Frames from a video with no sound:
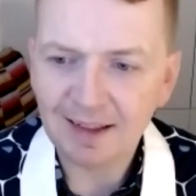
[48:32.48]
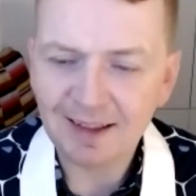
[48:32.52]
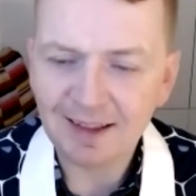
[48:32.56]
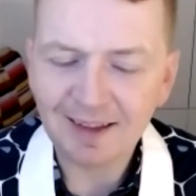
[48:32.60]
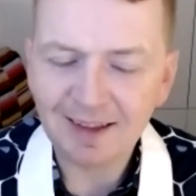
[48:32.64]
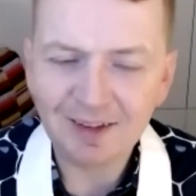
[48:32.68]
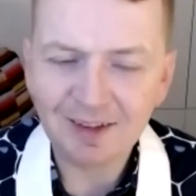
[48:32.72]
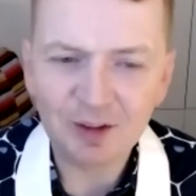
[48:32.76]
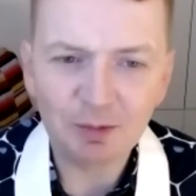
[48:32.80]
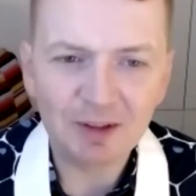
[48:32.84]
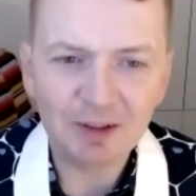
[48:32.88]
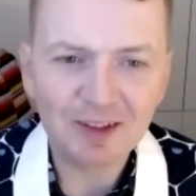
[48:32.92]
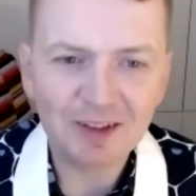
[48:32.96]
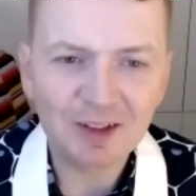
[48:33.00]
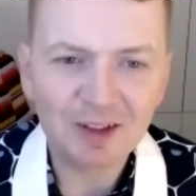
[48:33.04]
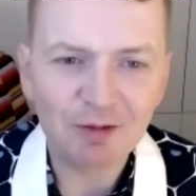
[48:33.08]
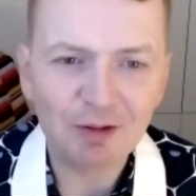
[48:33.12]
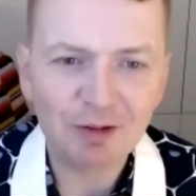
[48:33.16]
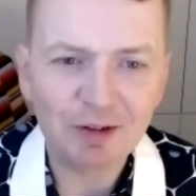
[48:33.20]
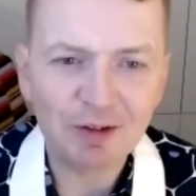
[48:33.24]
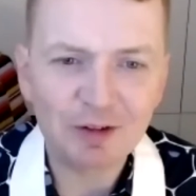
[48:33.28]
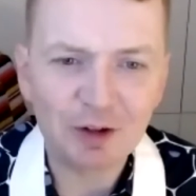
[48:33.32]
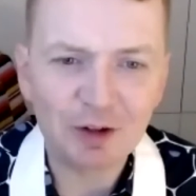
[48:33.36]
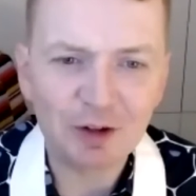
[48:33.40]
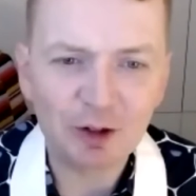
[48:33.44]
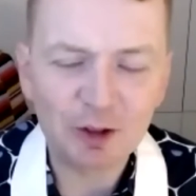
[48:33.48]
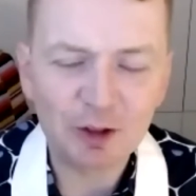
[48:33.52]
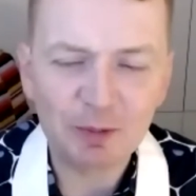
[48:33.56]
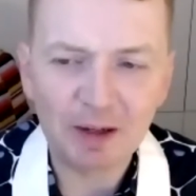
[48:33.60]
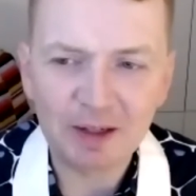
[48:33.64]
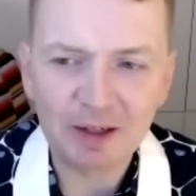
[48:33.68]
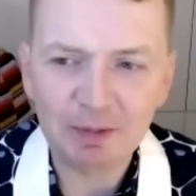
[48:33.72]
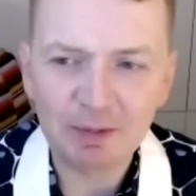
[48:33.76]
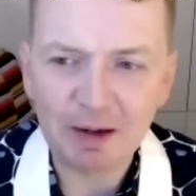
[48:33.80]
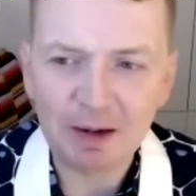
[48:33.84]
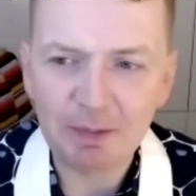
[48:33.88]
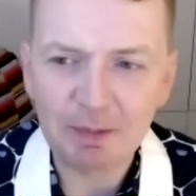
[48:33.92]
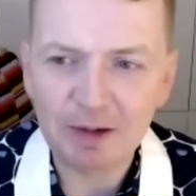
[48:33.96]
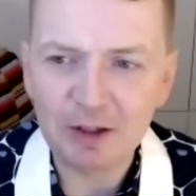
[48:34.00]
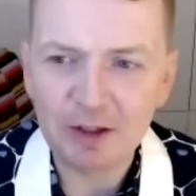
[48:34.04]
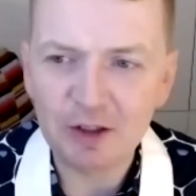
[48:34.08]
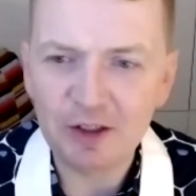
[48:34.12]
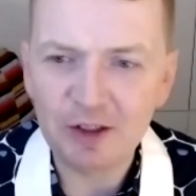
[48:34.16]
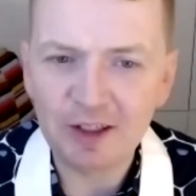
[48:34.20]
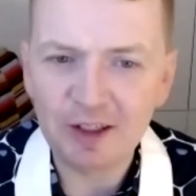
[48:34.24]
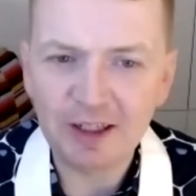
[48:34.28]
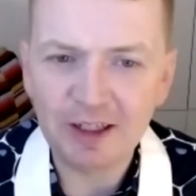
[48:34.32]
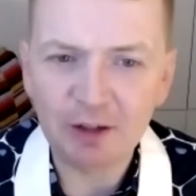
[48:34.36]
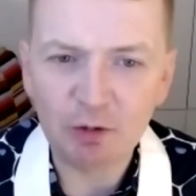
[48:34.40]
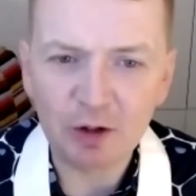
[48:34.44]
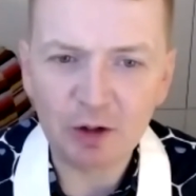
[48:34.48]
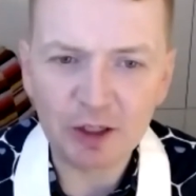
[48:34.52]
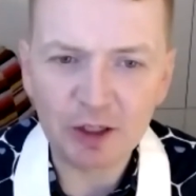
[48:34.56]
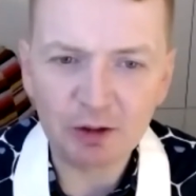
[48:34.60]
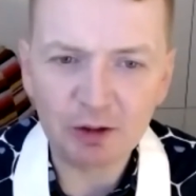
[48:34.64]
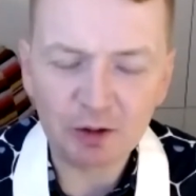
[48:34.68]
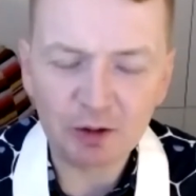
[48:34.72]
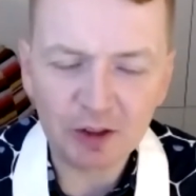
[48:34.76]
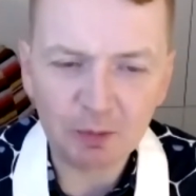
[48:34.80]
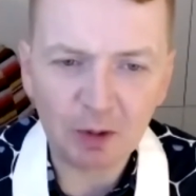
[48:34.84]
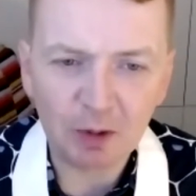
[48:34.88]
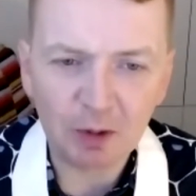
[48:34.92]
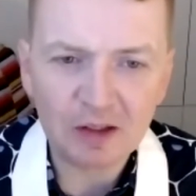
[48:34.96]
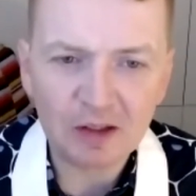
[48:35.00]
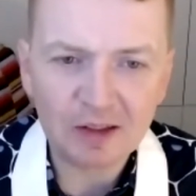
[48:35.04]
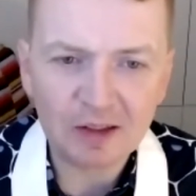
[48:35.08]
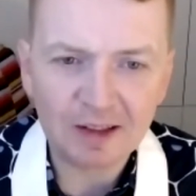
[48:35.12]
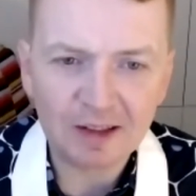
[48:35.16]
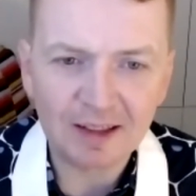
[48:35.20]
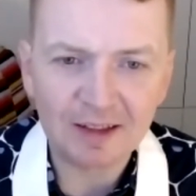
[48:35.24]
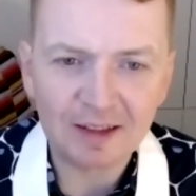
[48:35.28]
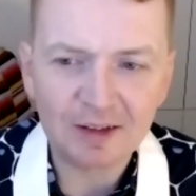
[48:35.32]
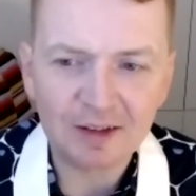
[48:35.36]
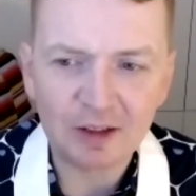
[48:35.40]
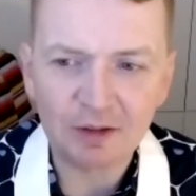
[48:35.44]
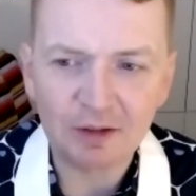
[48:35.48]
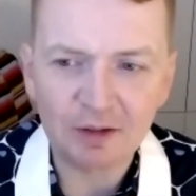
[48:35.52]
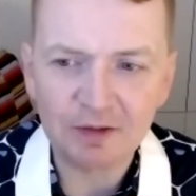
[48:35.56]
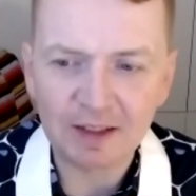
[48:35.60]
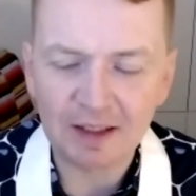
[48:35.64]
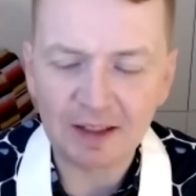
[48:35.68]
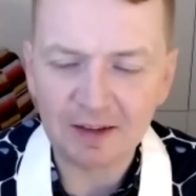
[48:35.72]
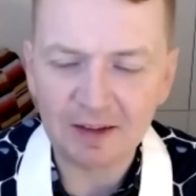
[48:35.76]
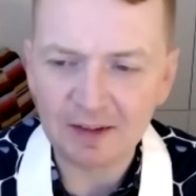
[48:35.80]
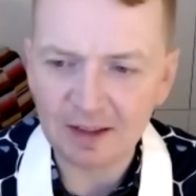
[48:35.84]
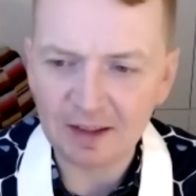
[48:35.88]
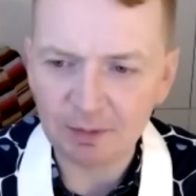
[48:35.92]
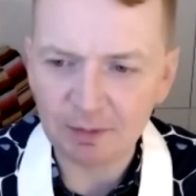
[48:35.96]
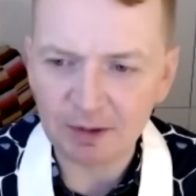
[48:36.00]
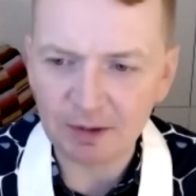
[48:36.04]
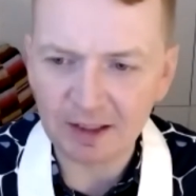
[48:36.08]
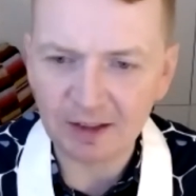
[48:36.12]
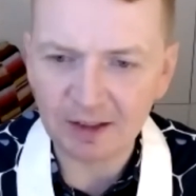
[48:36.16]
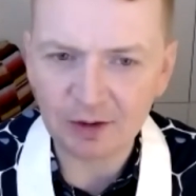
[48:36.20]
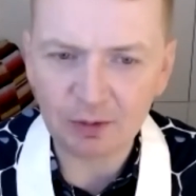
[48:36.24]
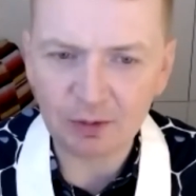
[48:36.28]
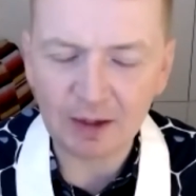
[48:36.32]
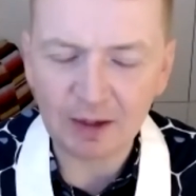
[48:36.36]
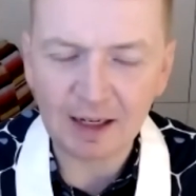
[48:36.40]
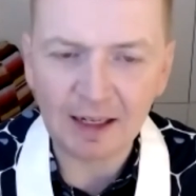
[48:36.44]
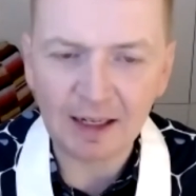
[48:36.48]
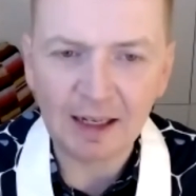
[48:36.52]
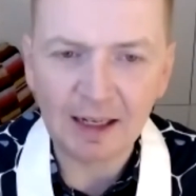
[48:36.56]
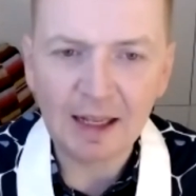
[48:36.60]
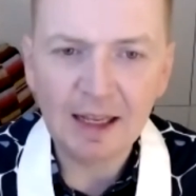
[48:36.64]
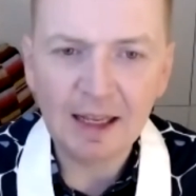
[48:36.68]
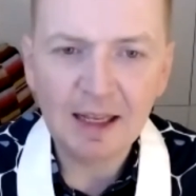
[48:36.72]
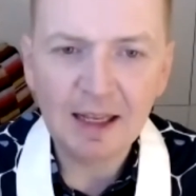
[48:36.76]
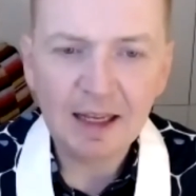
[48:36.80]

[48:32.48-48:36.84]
some of the stuff we've talked about. It might be good to hear what your response to this stuff tends to be as well,